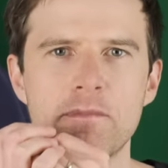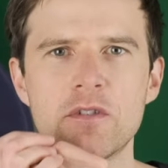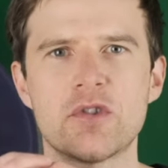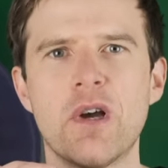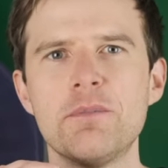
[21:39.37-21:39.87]

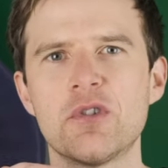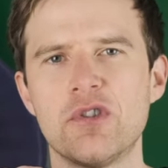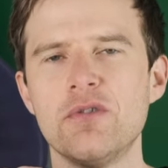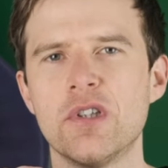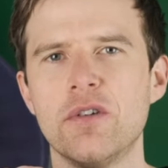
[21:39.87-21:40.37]
So I'm just
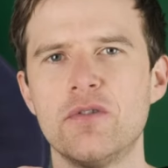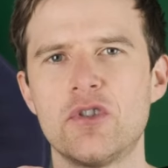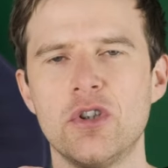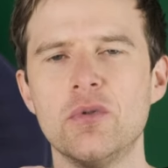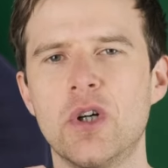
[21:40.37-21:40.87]
using a
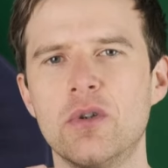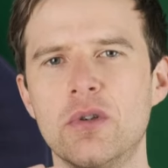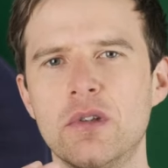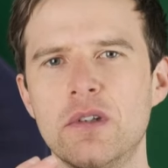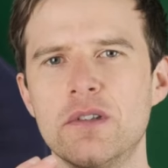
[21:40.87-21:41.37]
two
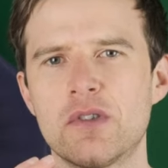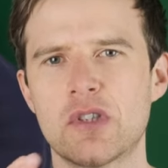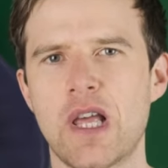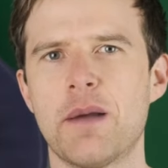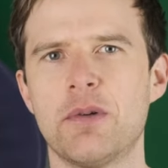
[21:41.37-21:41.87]
hole
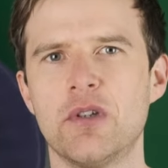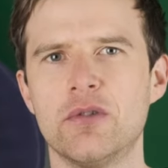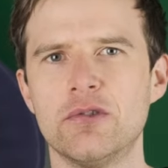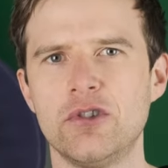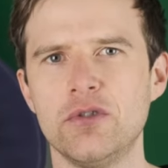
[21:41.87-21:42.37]
slap on
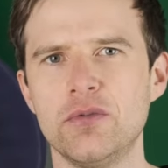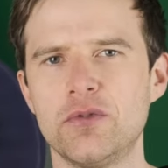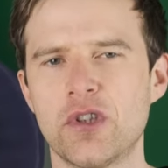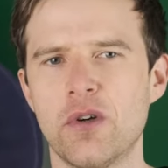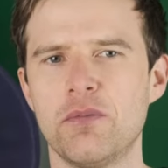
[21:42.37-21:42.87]
hole two.
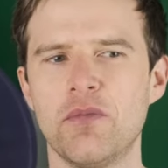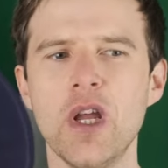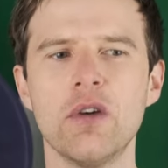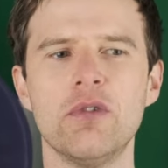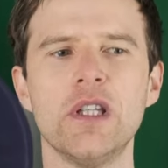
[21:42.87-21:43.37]
So I'm
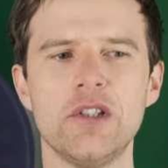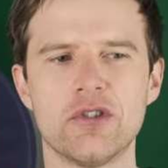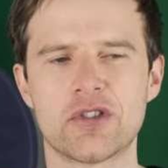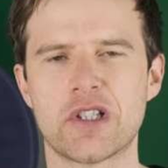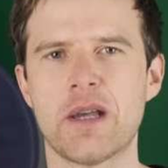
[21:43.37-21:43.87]
really
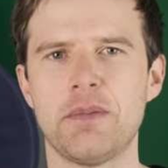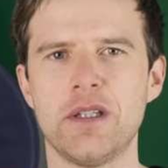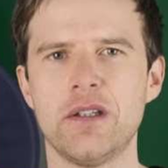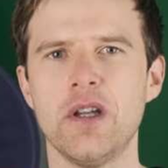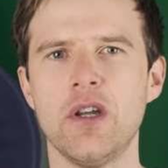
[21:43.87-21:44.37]
just
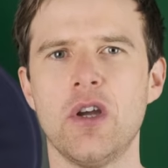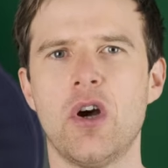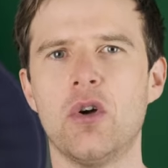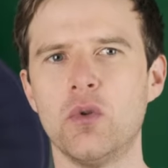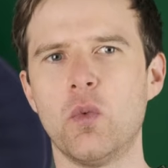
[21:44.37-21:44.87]
slapping
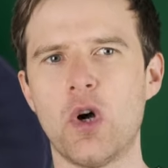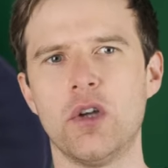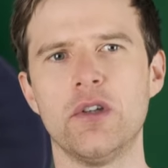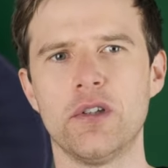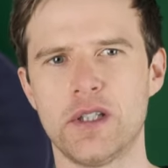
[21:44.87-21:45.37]
hole
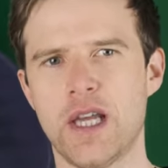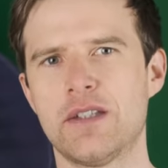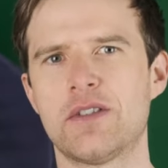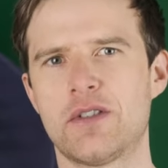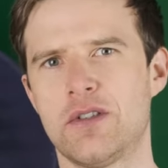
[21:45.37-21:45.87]
one
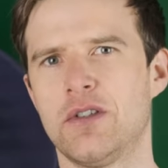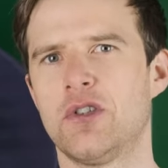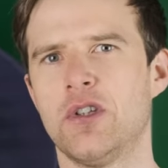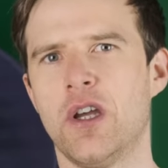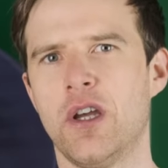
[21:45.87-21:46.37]
gets
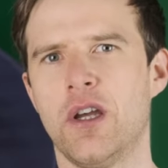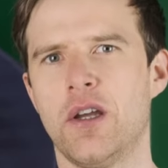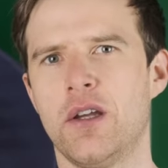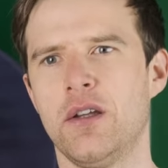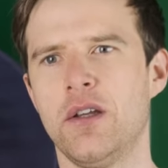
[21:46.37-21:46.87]

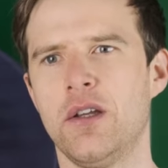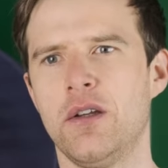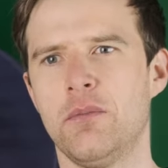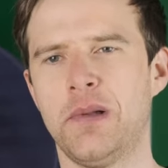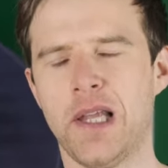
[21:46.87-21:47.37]

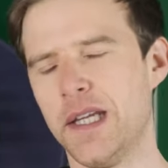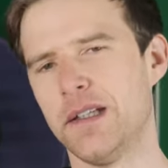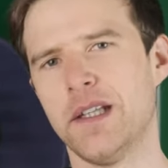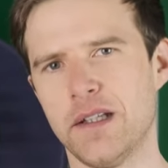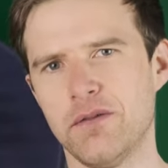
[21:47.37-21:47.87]
played
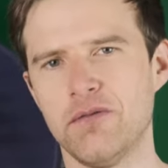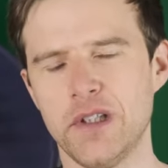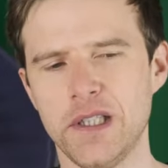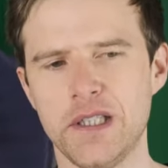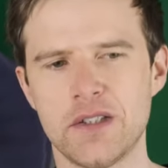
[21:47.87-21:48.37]
and then
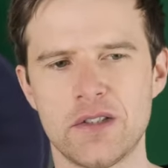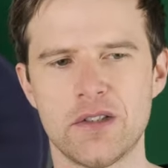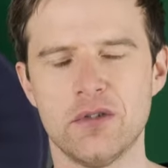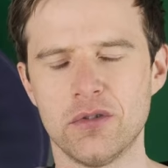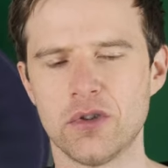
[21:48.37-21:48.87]
released
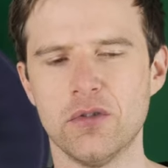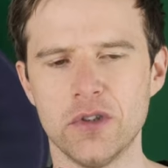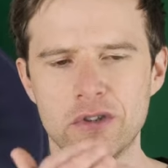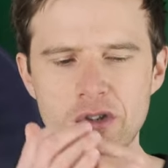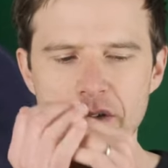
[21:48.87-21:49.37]
or
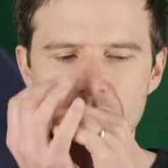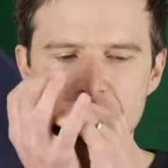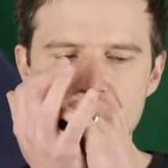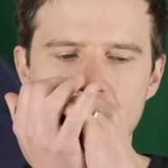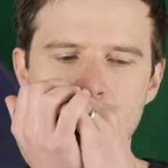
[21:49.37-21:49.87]
covered, sorry.
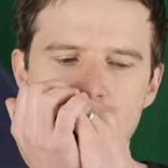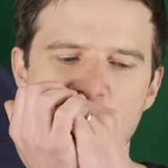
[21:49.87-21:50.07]
So.